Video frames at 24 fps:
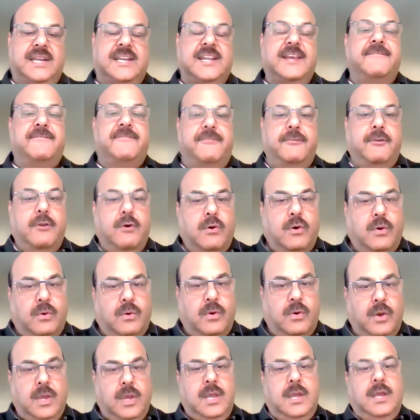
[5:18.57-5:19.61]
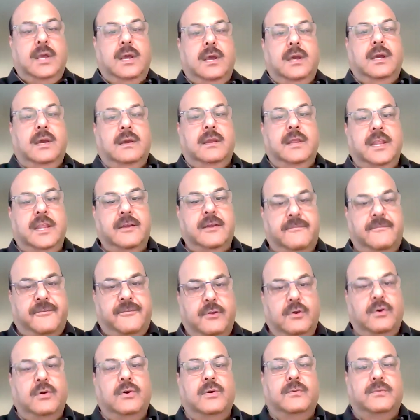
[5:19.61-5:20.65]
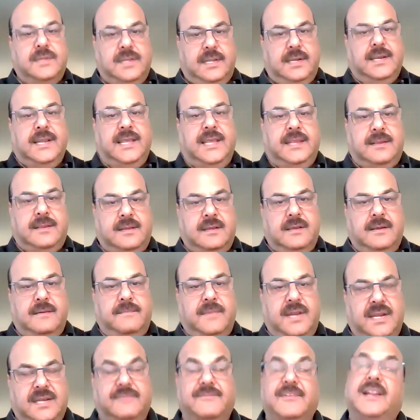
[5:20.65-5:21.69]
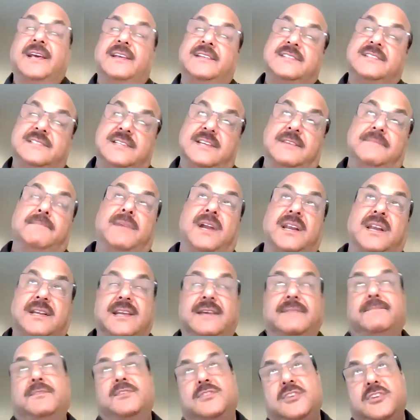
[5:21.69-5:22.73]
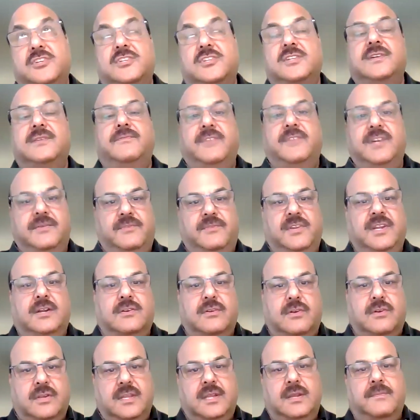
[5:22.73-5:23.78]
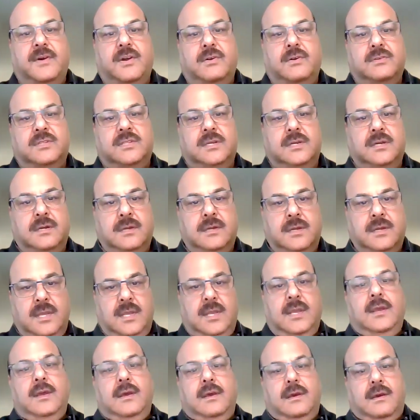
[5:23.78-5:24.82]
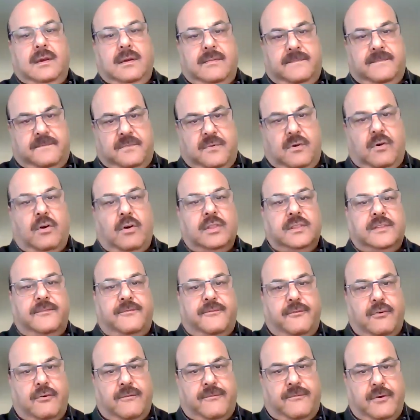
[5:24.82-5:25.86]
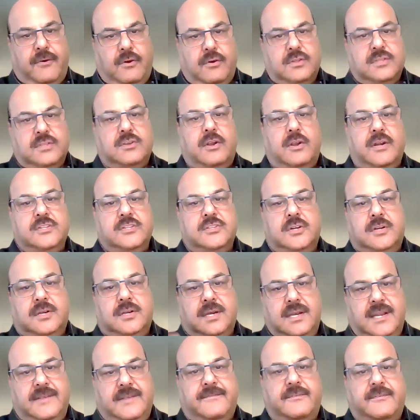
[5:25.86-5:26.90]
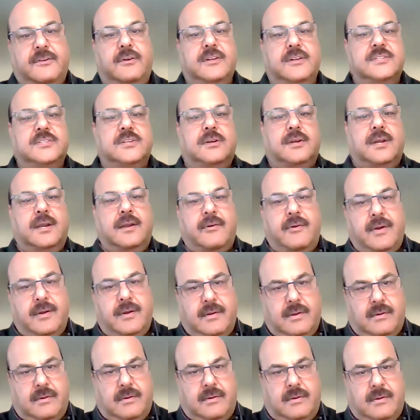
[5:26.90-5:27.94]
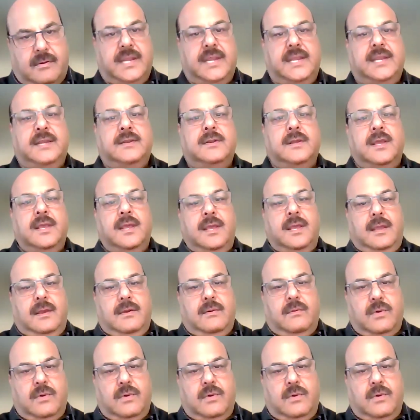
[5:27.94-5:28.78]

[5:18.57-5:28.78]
multi-flow airflow, when I say multi-position, we are talking about the all the 4 flows: horizontal left, horizontal right,